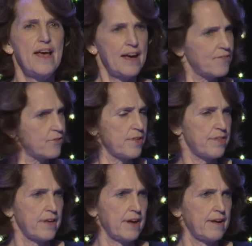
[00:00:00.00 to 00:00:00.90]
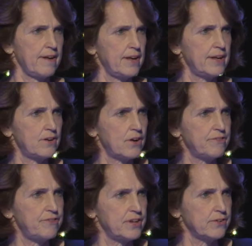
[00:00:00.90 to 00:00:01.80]
everything in our
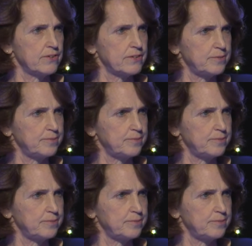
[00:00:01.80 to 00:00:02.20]
field.